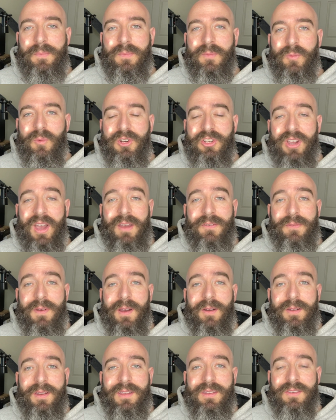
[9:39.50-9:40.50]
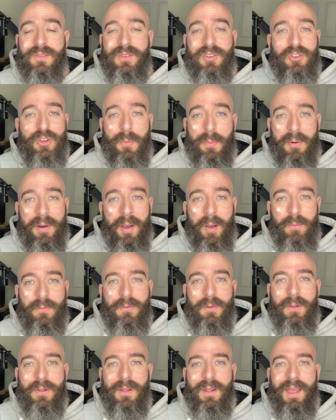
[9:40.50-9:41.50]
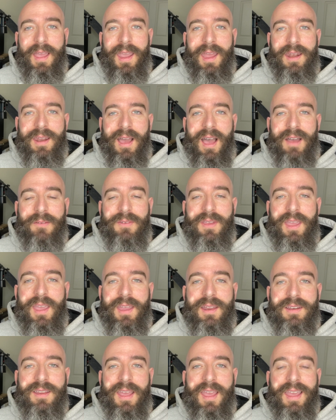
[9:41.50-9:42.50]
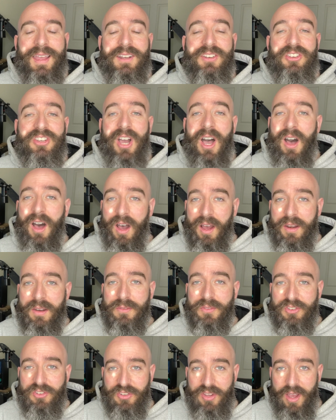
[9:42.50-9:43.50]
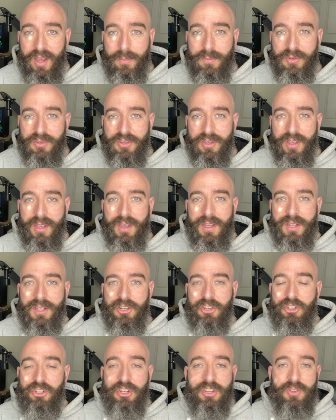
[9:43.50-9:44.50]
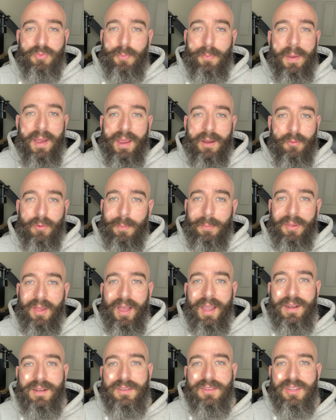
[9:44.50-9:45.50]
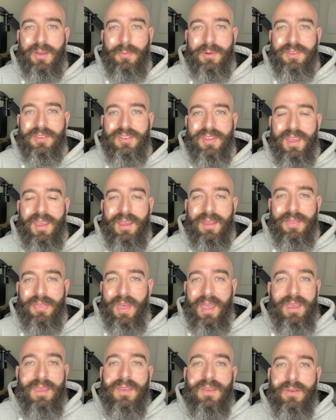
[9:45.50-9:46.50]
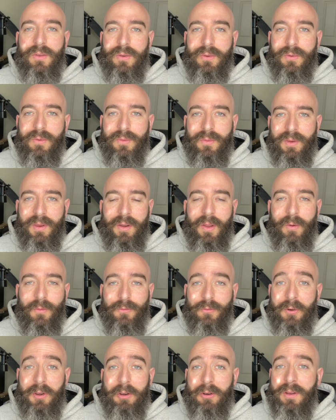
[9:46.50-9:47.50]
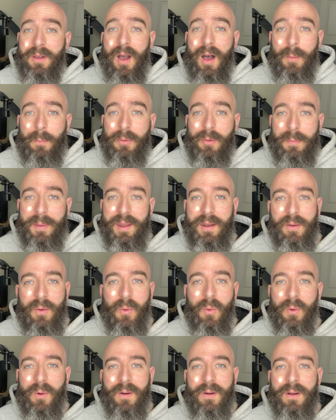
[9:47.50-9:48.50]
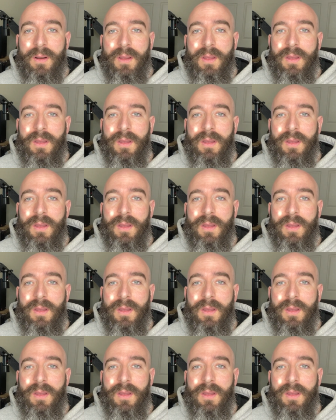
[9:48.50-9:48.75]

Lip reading: which I found is super helpful. And I've gained a ton of subs just by replying to someone saying thank you, for your compliment, or